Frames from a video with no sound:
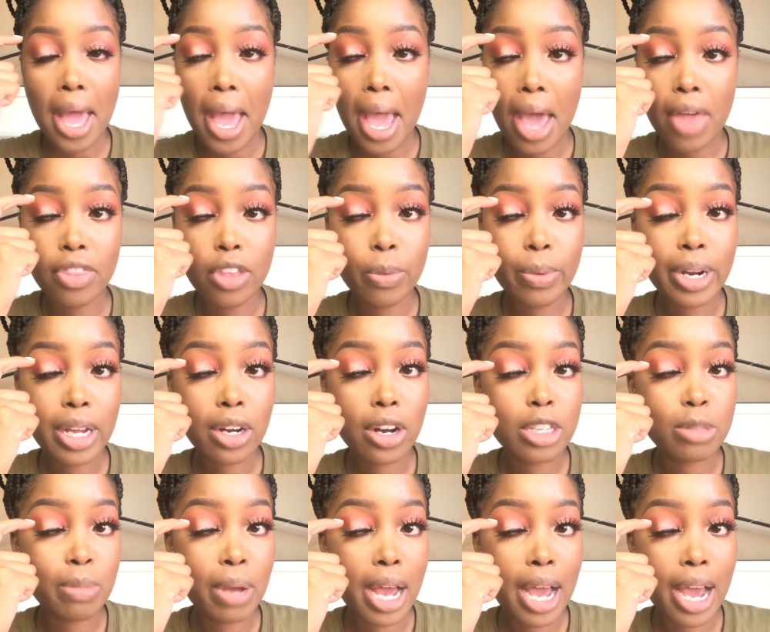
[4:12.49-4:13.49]
And then when I close
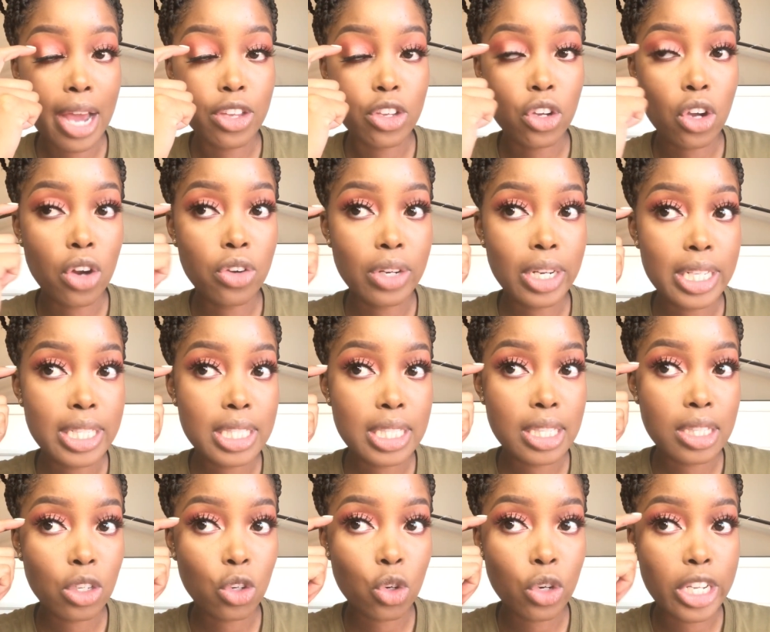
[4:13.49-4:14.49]
my eye, you can't really see
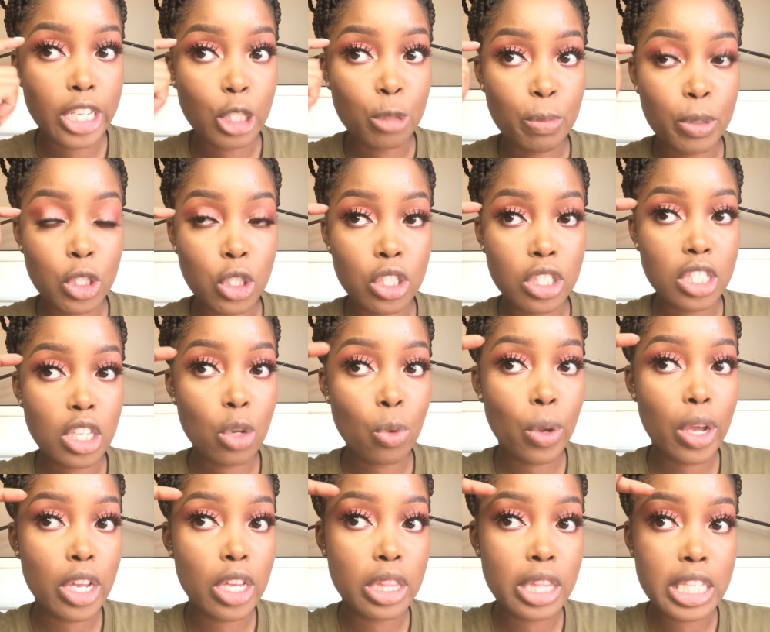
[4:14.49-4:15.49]
the crease, but you see
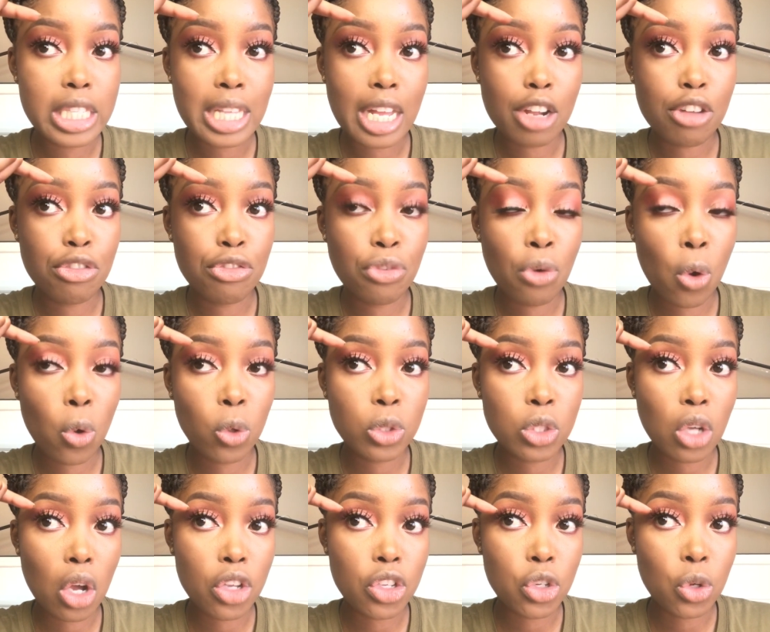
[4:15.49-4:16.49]
where there's like folds
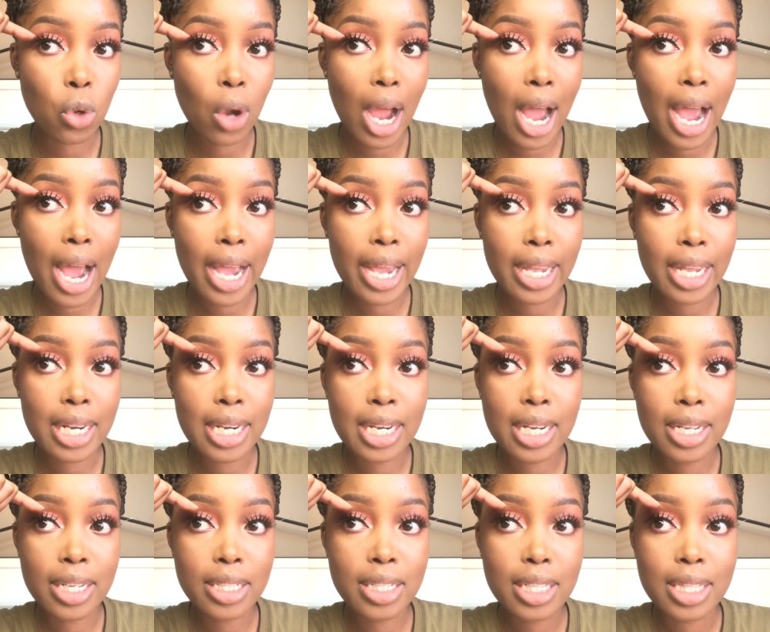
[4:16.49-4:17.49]
on your
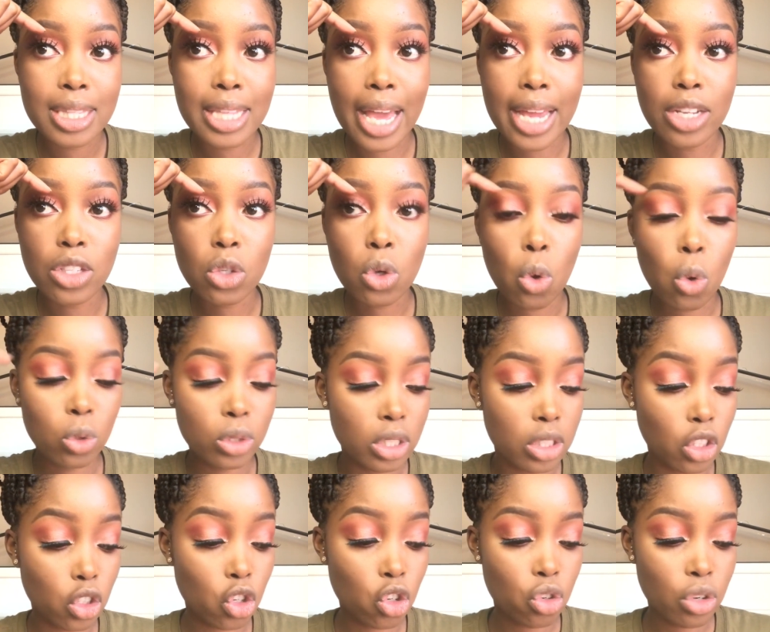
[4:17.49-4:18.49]
eyelid? That is called
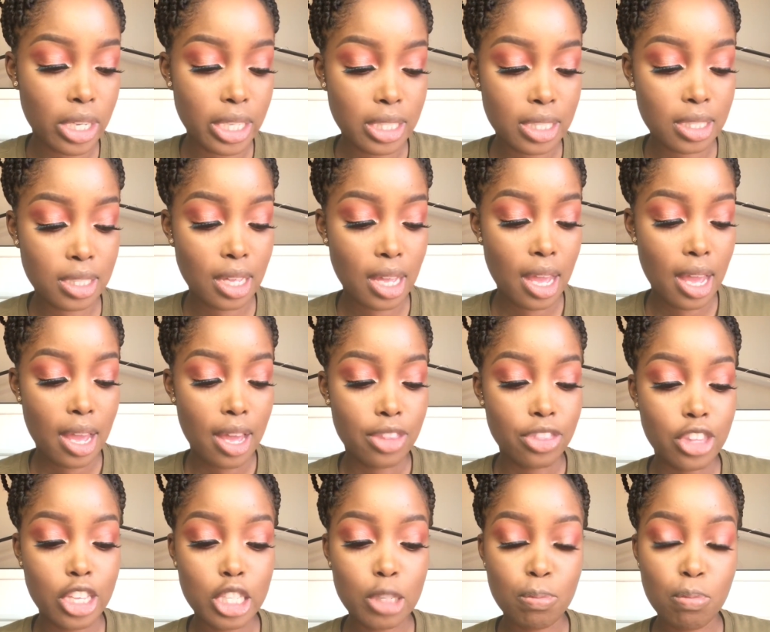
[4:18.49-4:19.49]
the crease.
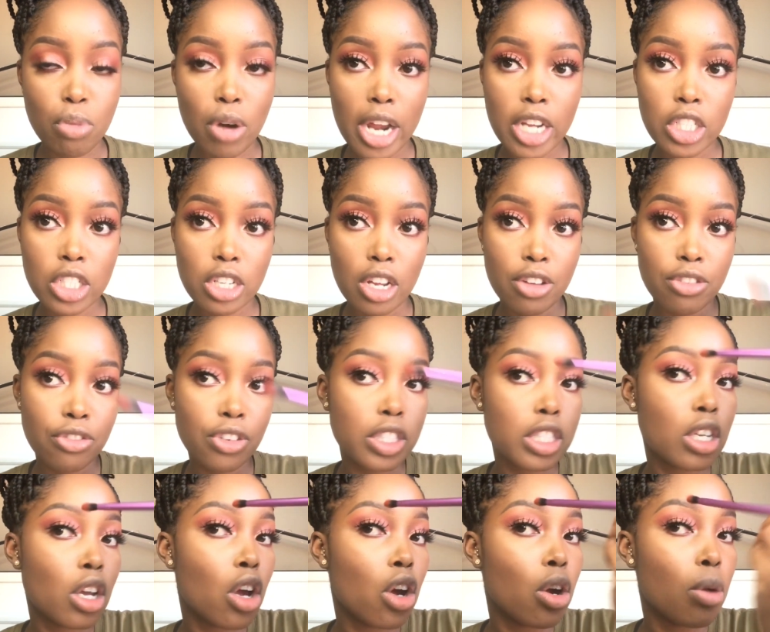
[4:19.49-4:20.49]
This brush fits
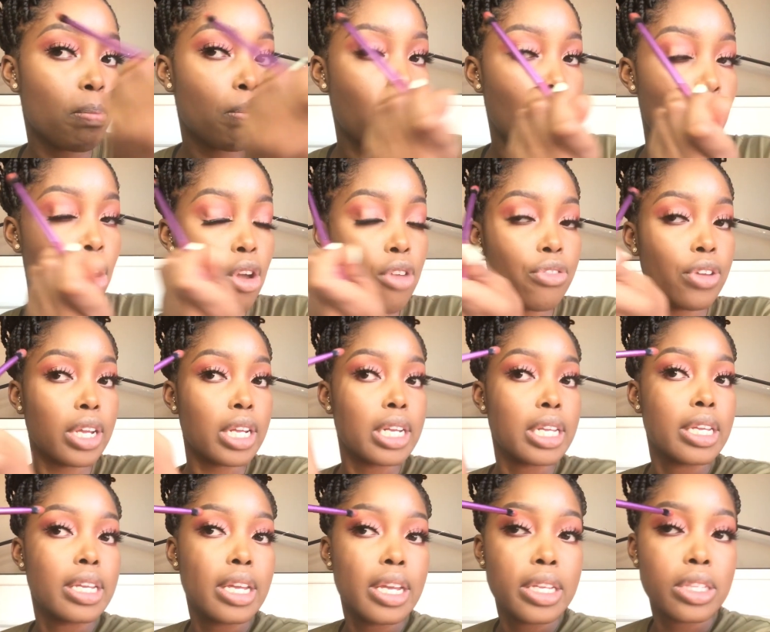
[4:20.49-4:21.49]

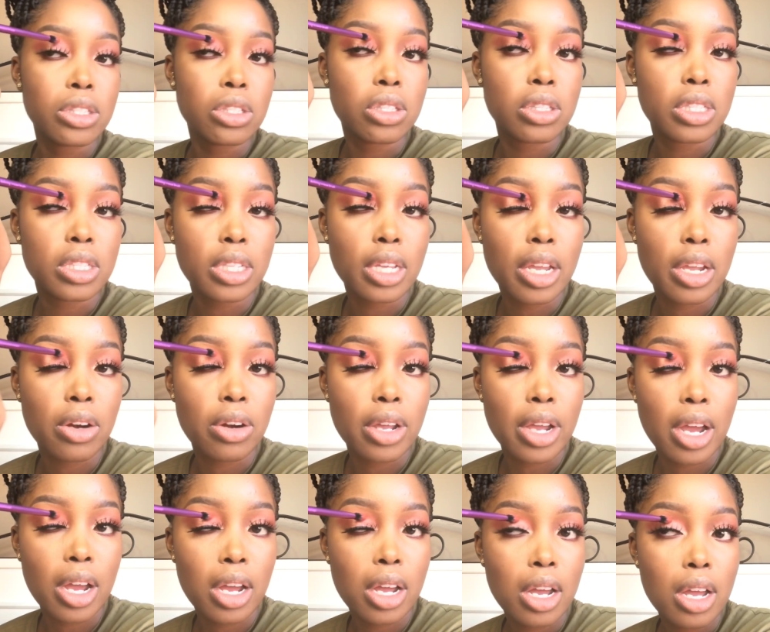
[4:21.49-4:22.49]
perfectly into this
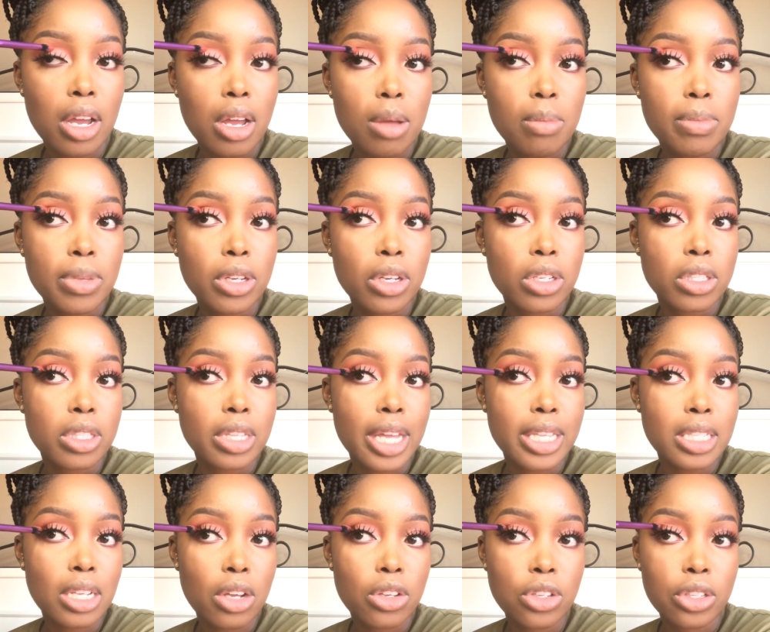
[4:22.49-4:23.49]
area because that's
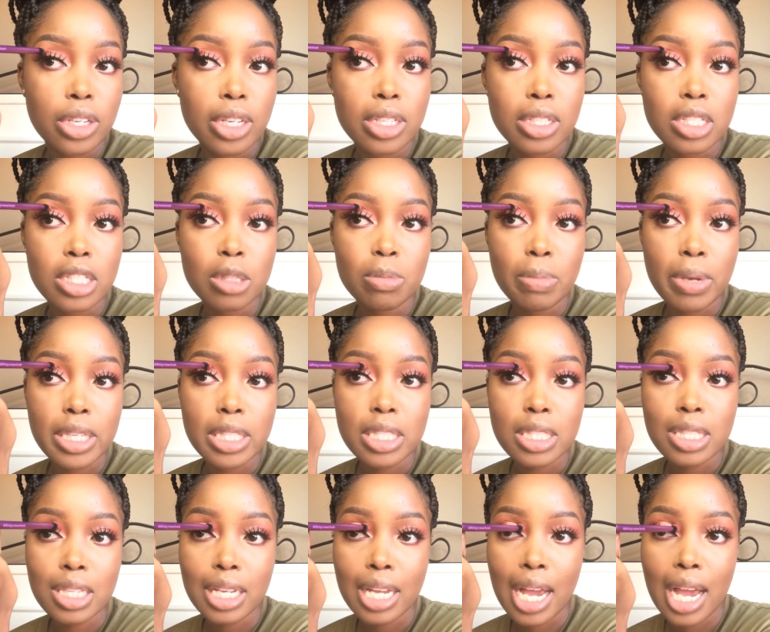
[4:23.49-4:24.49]
how you can dispense
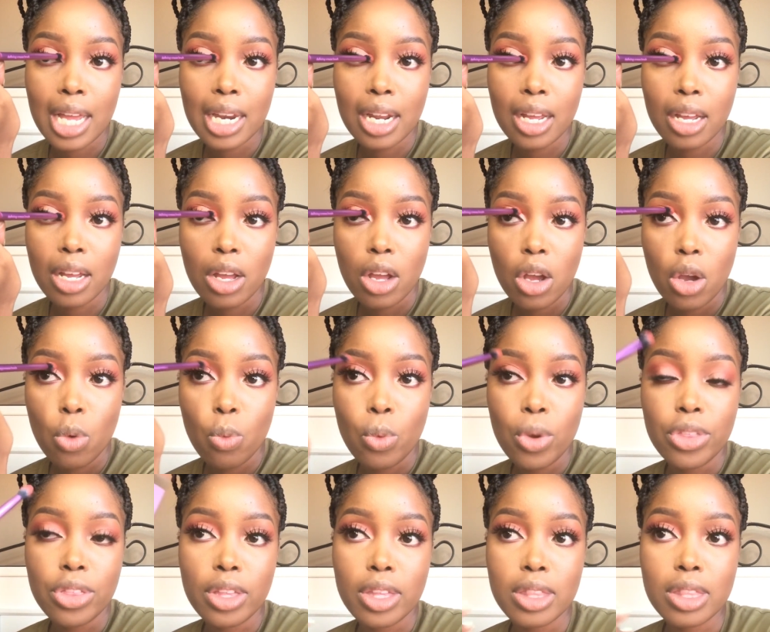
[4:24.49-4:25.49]
the color
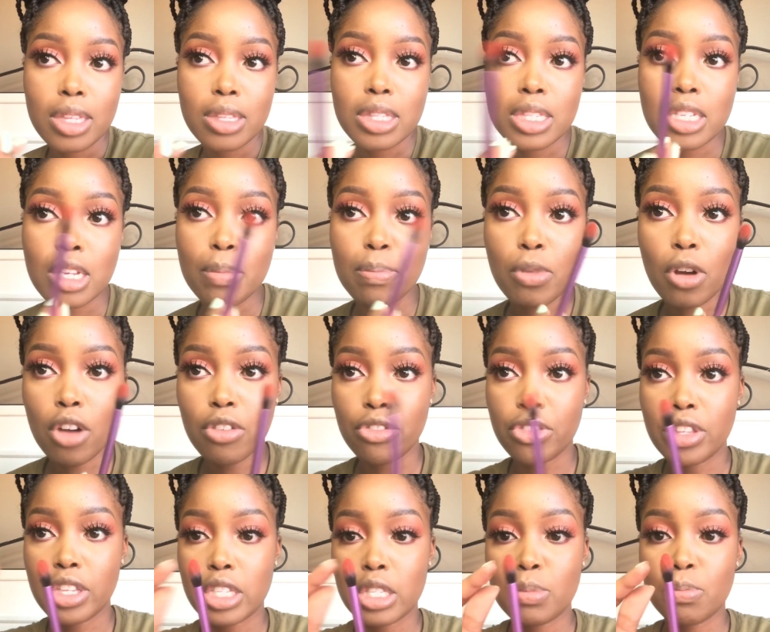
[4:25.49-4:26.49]
with the tip of
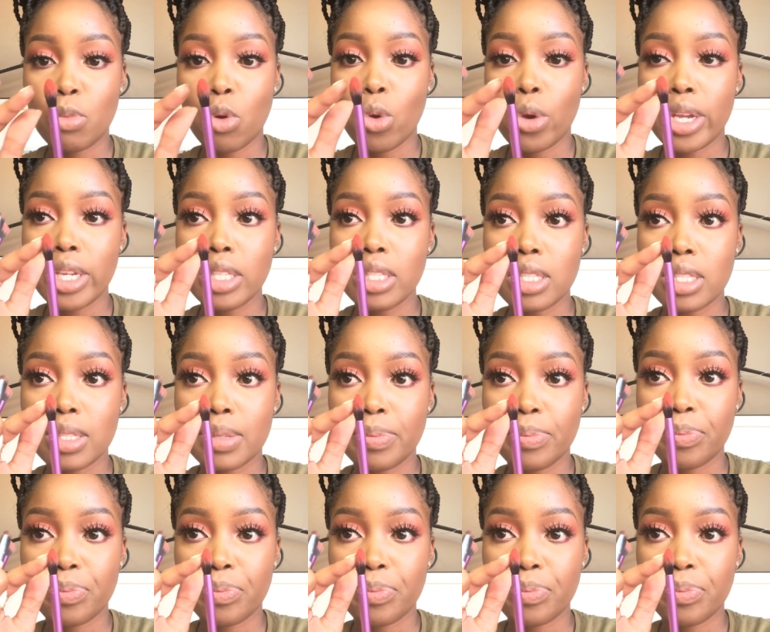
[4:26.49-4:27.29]
this point.